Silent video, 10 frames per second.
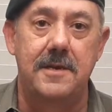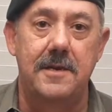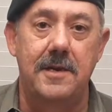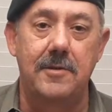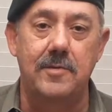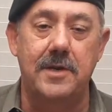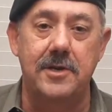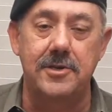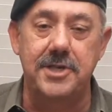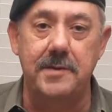Hello,
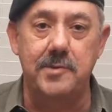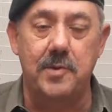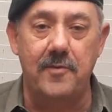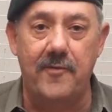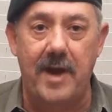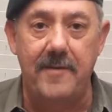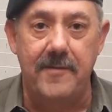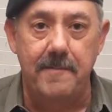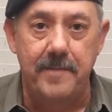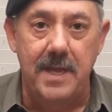Gunner James 105.
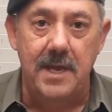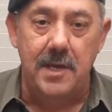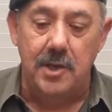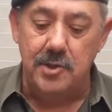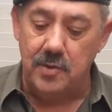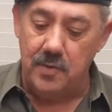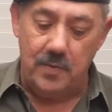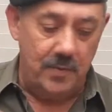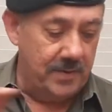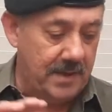So,
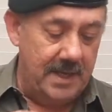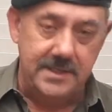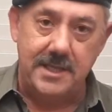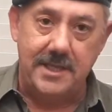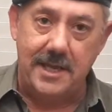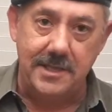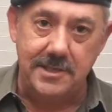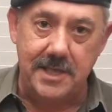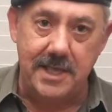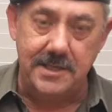as the title
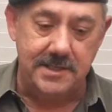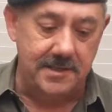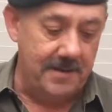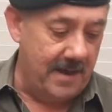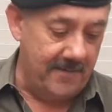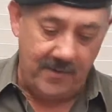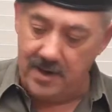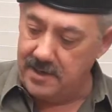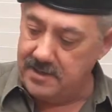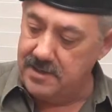states, I've
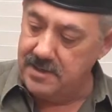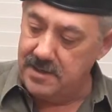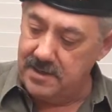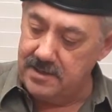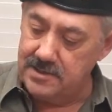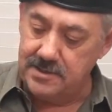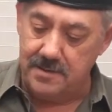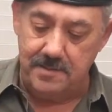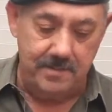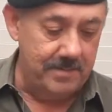got
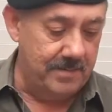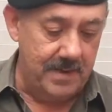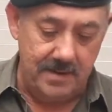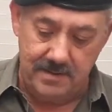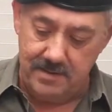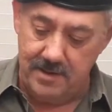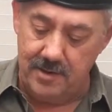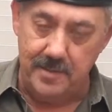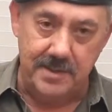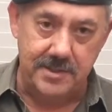some
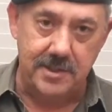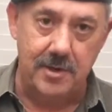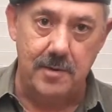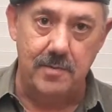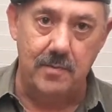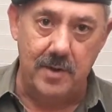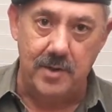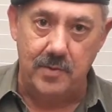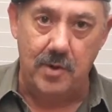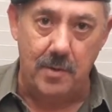helmets that are what
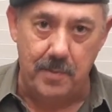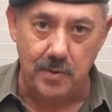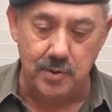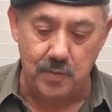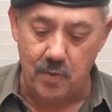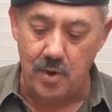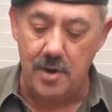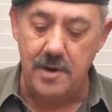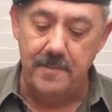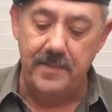you call
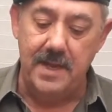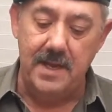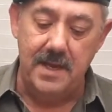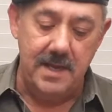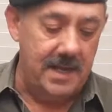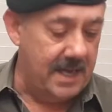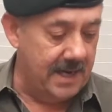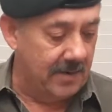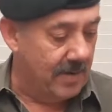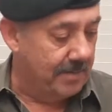post-war
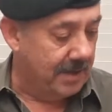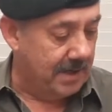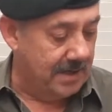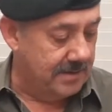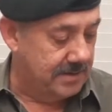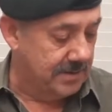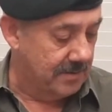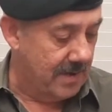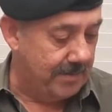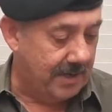and a replica. So the
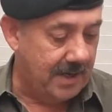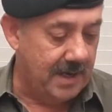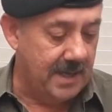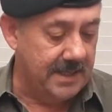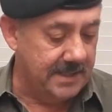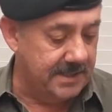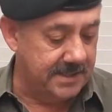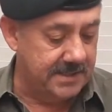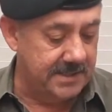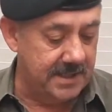replica, and this
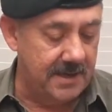is